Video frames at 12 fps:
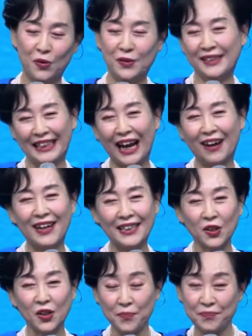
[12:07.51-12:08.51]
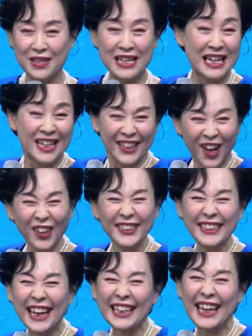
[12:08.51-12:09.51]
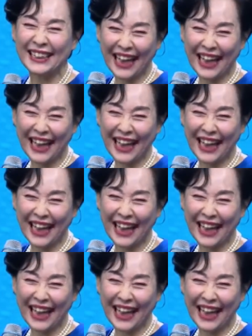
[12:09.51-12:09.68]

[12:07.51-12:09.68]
I went out,